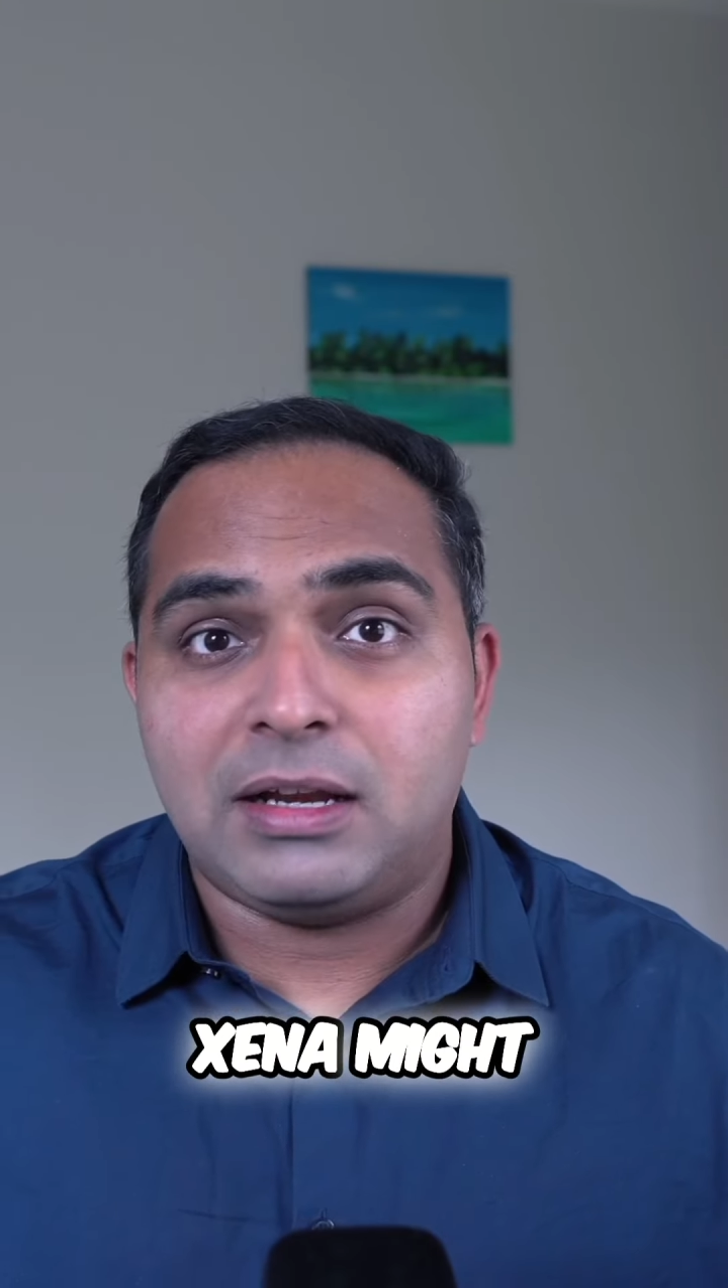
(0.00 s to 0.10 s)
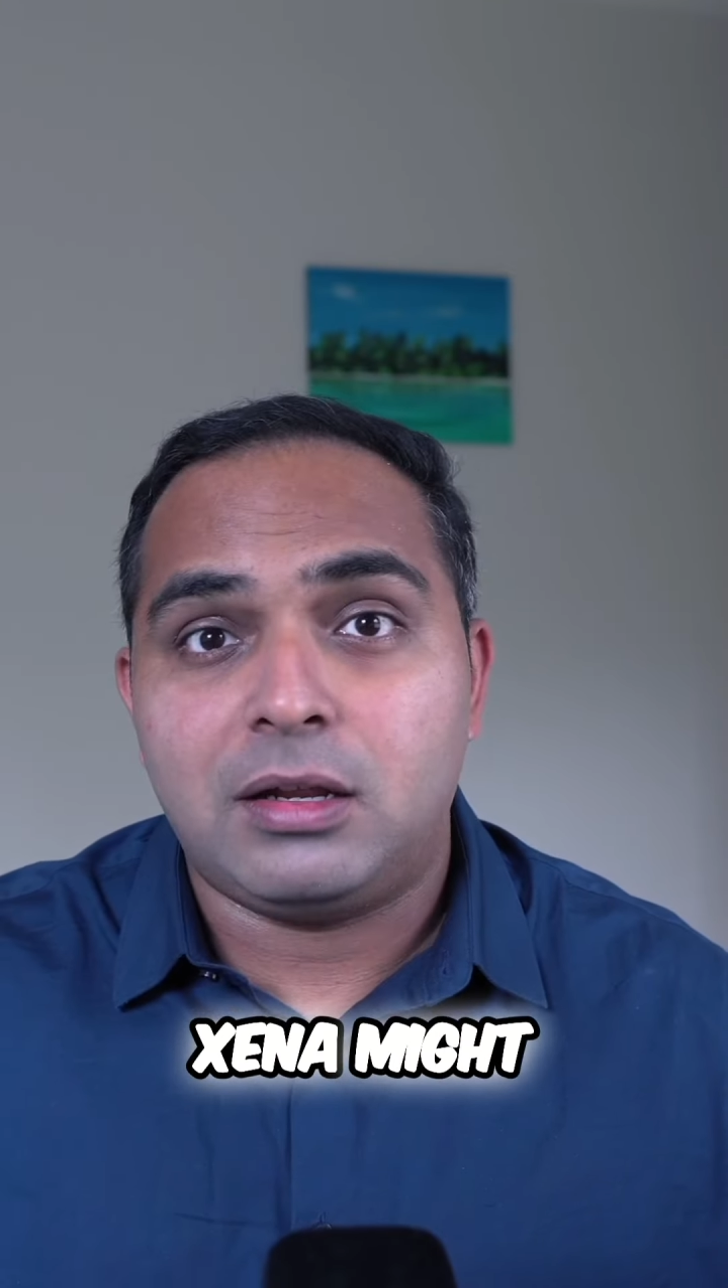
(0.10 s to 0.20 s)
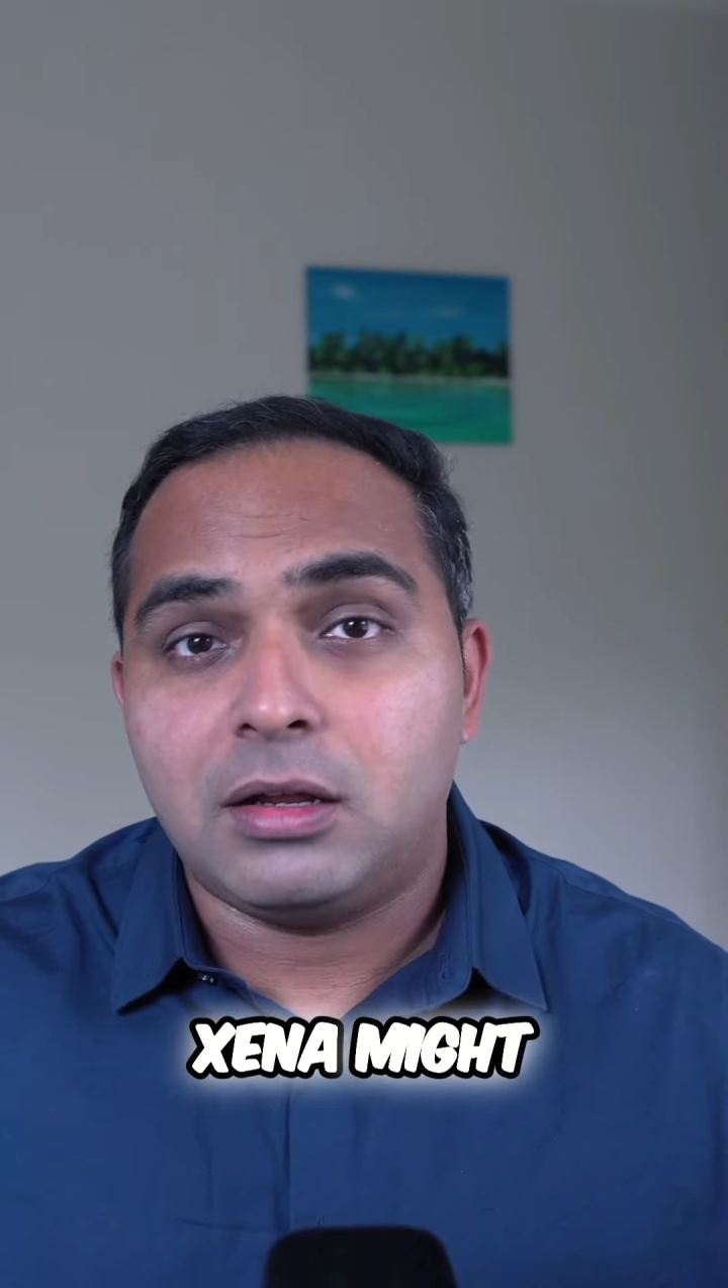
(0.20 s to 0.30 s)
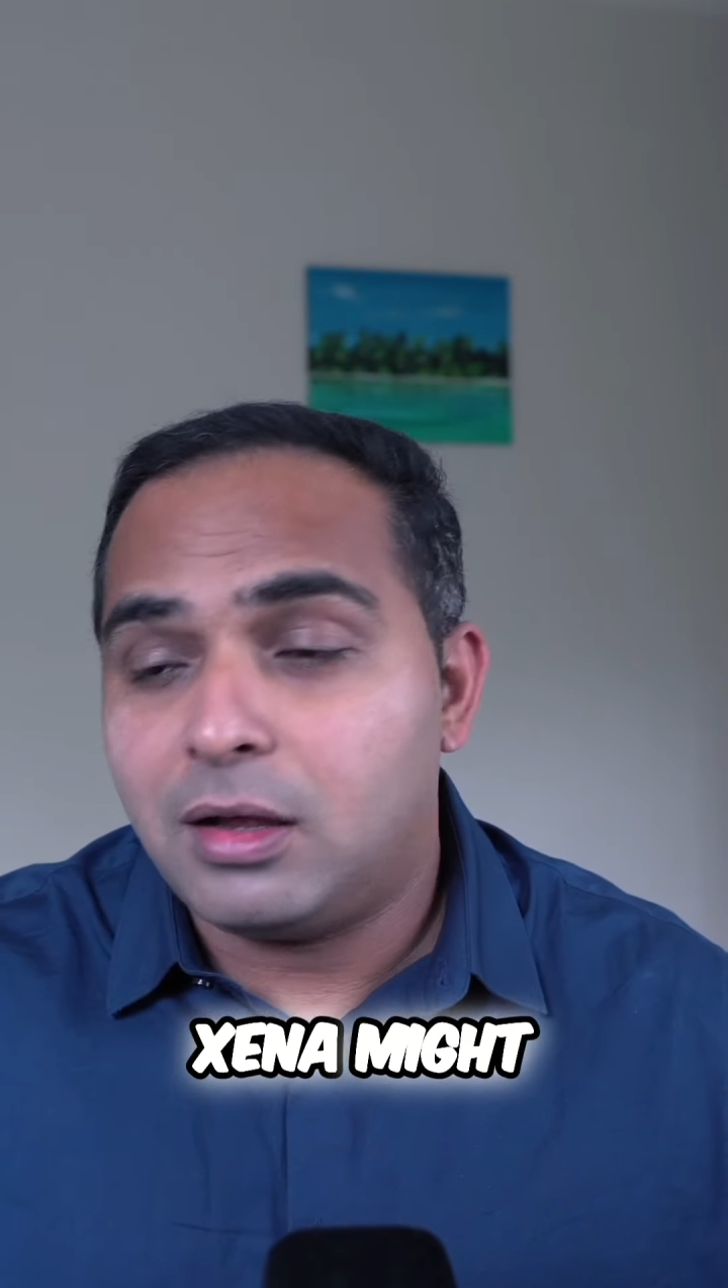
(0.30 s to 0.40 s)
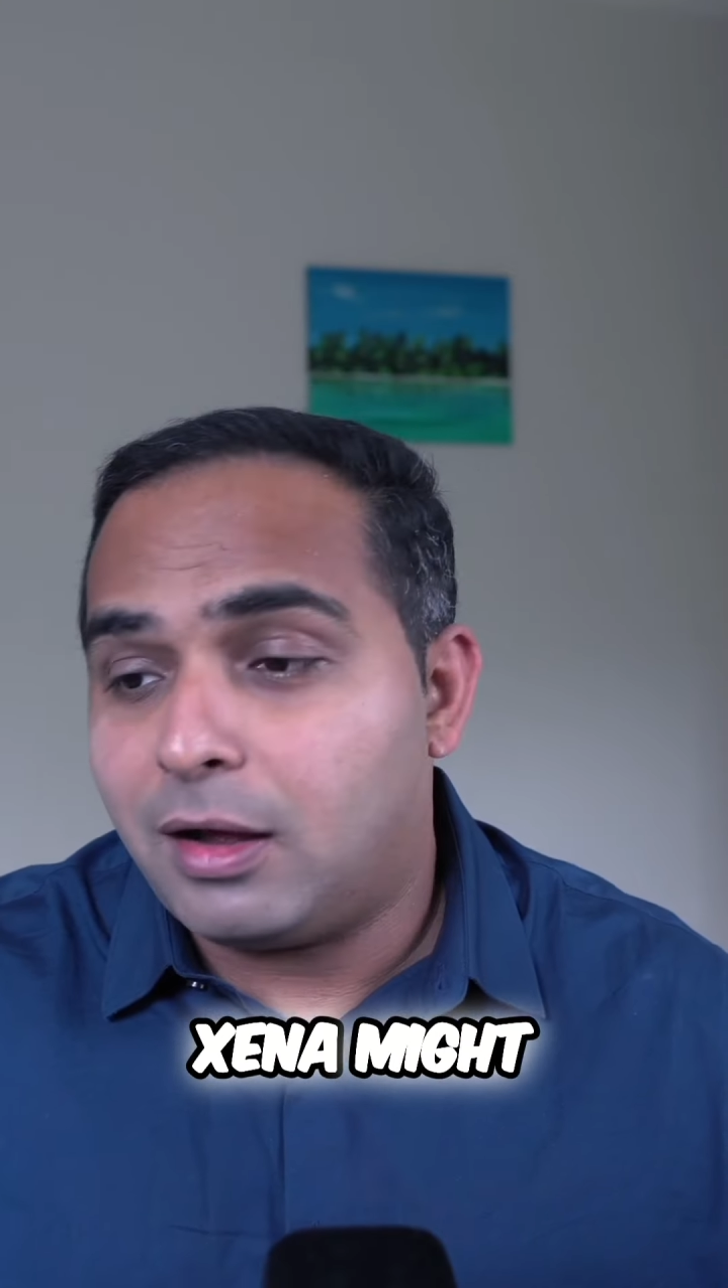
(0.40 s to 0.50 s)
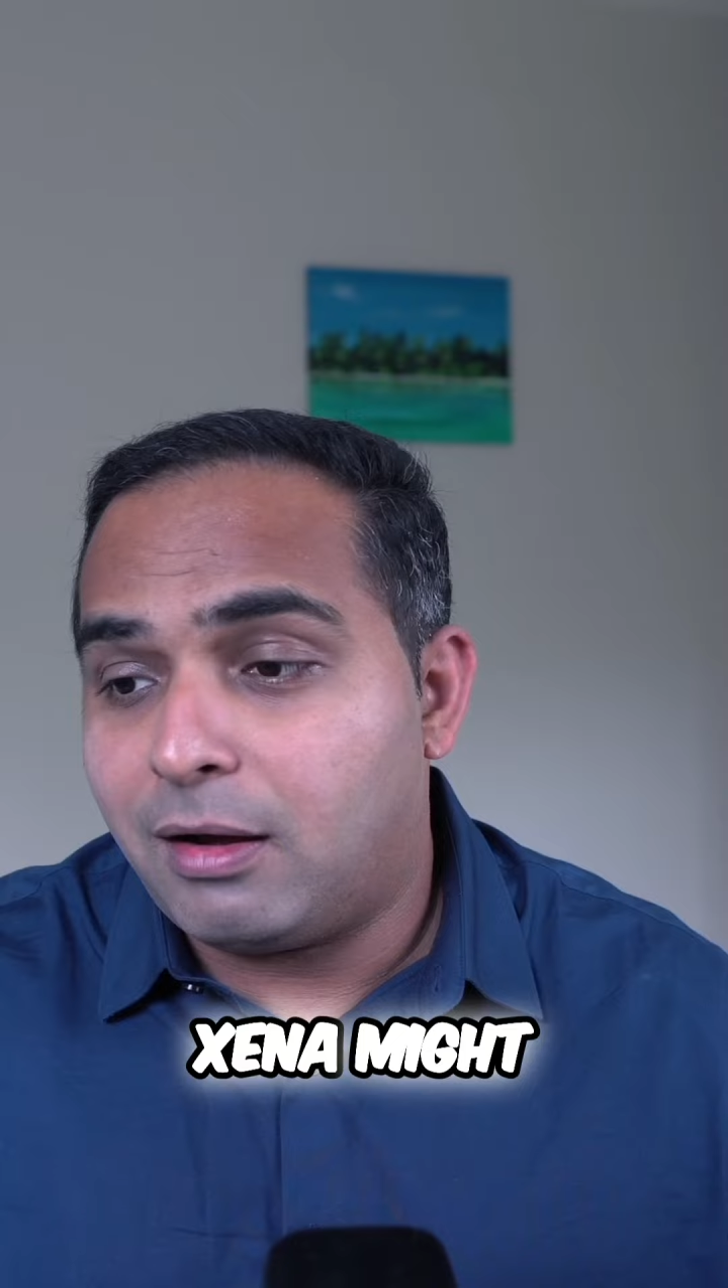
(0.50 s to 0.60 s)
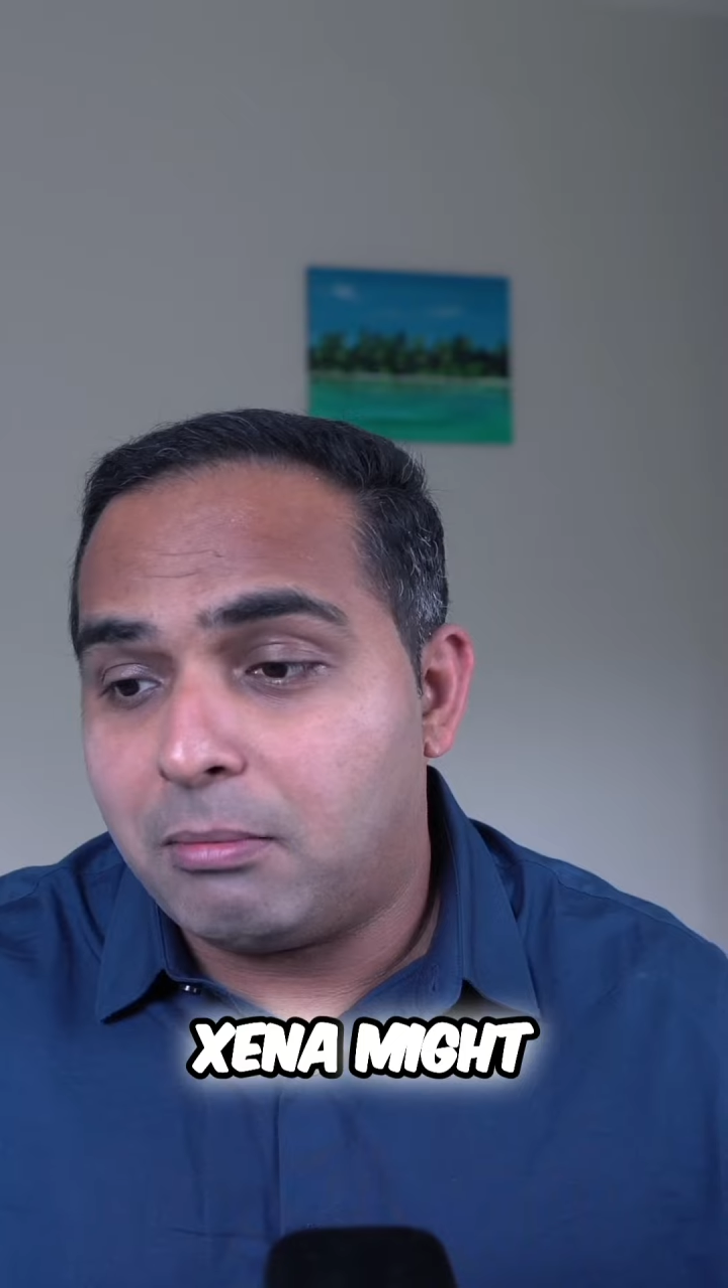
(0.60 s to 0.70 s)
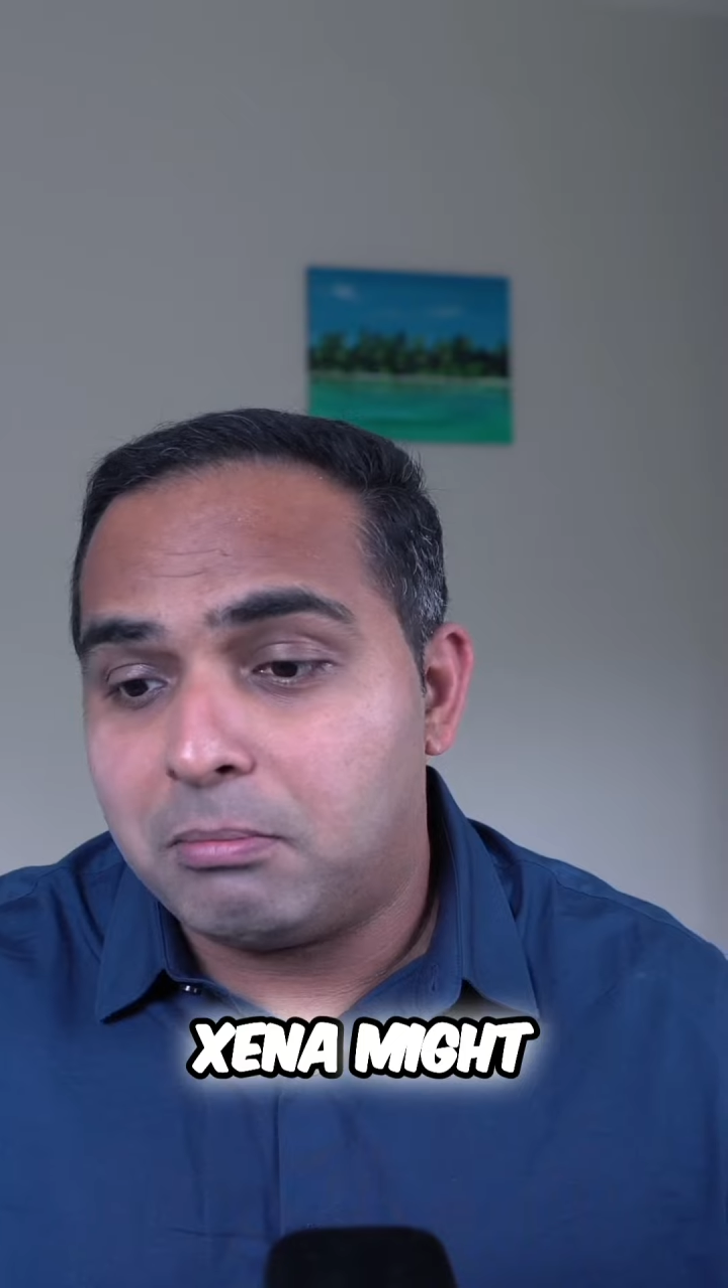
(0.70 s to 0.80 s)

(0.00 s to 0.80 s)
um,